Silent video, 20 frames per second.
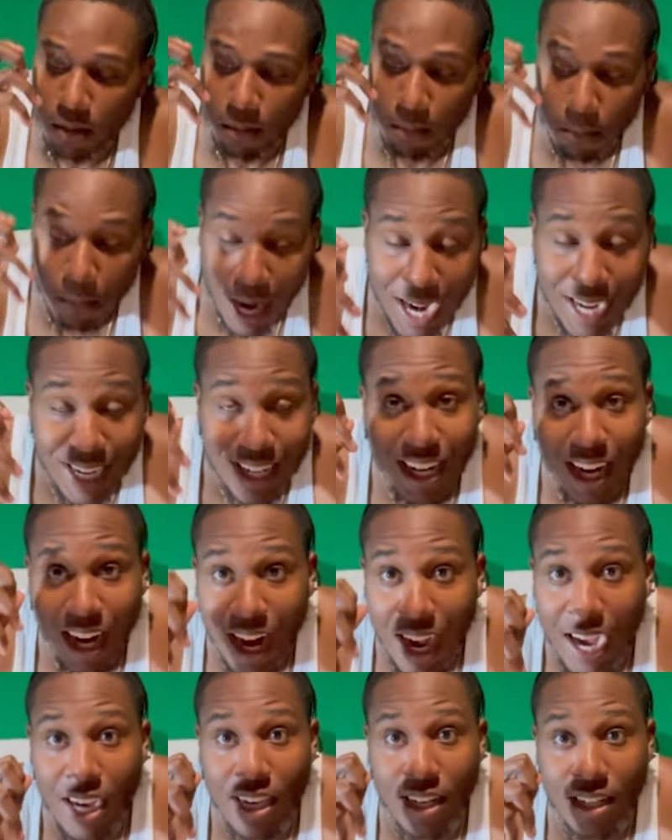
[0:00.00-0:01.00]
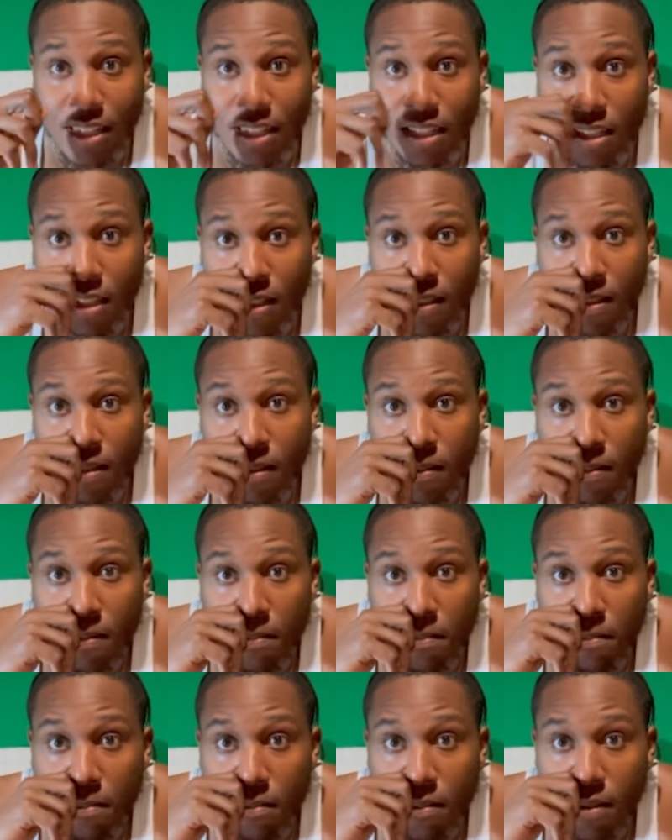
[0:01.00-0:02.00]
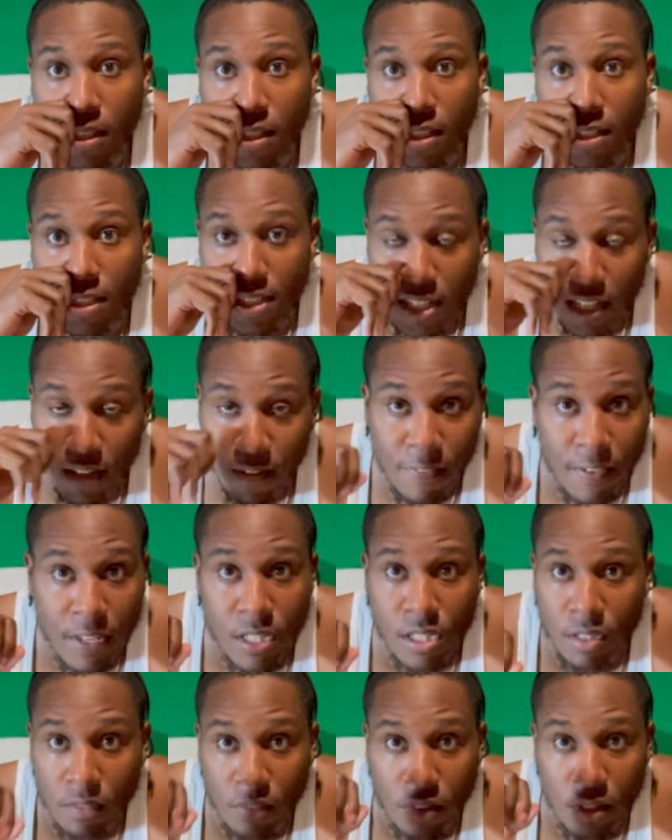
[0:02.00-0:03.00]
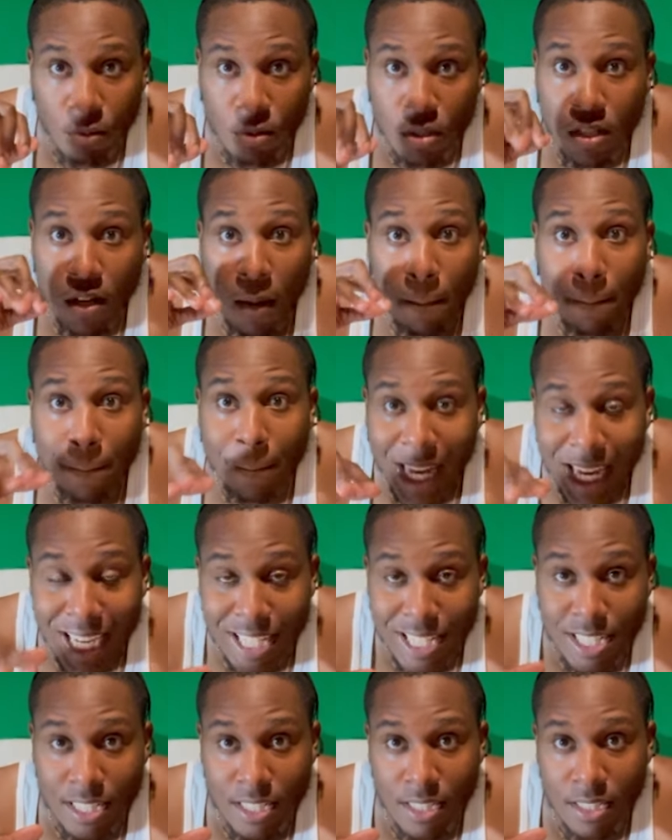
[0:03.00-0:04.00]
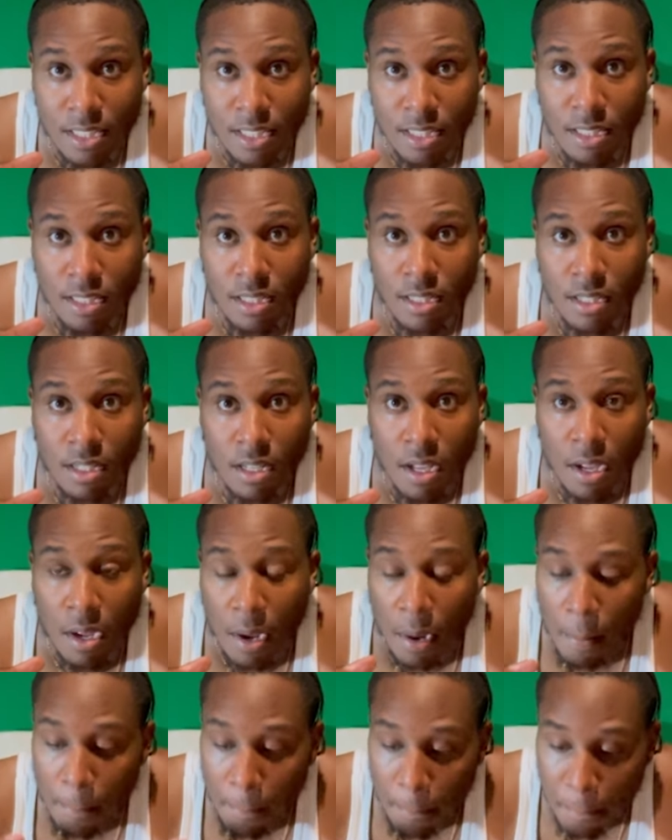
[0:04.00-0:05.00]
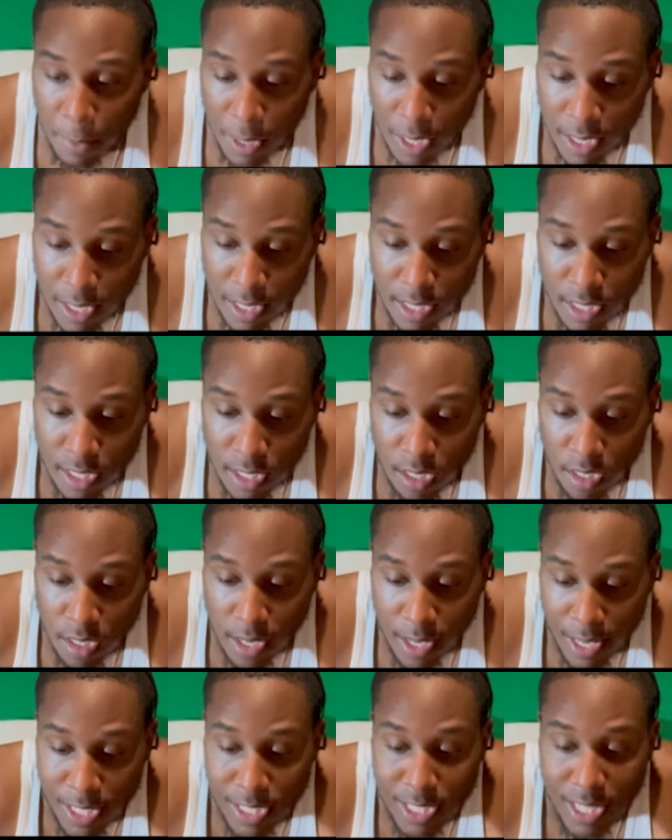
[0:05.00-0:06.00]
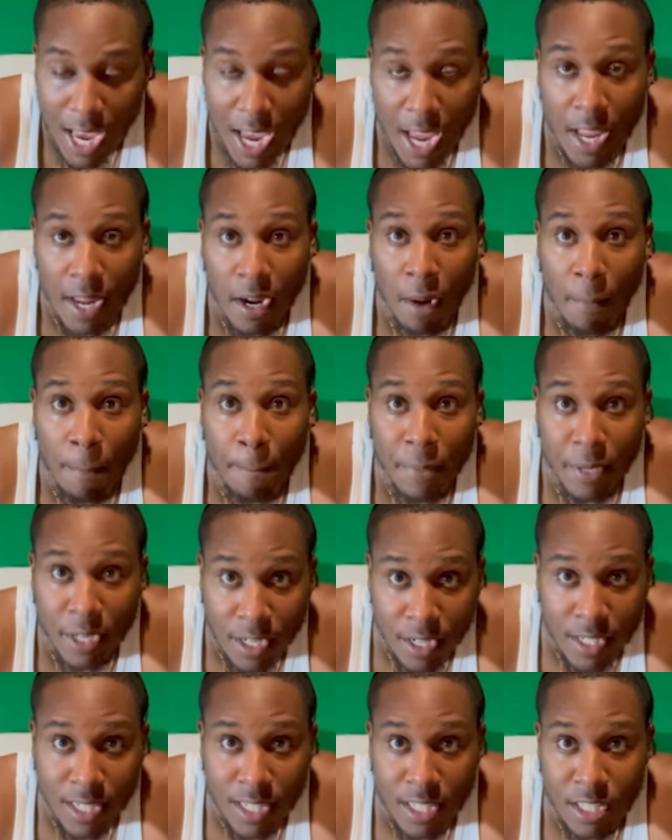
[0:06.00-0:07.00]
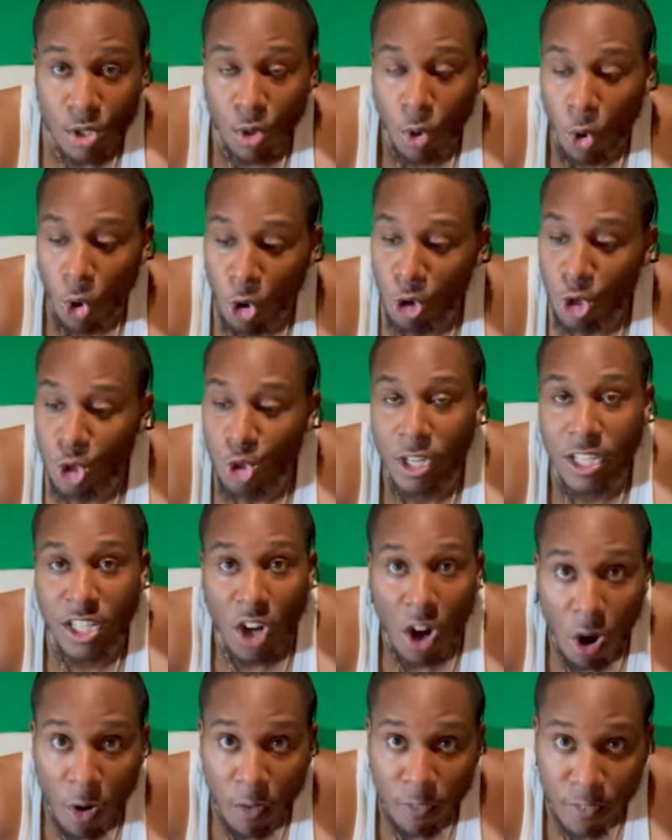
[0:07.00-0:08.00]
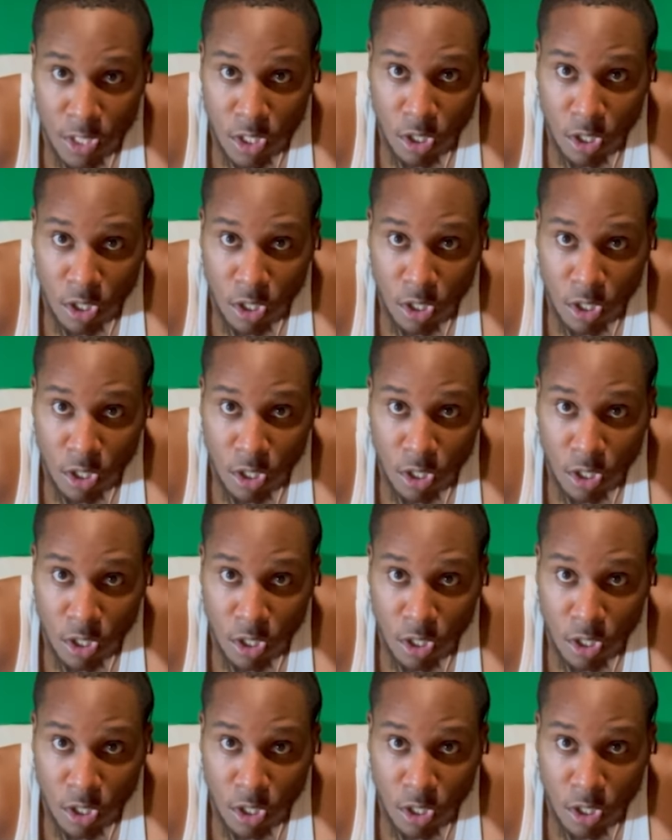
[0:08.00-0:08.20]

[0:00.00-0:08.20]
Mike Conley defensively was amazing. But his ability to orchestrate the offense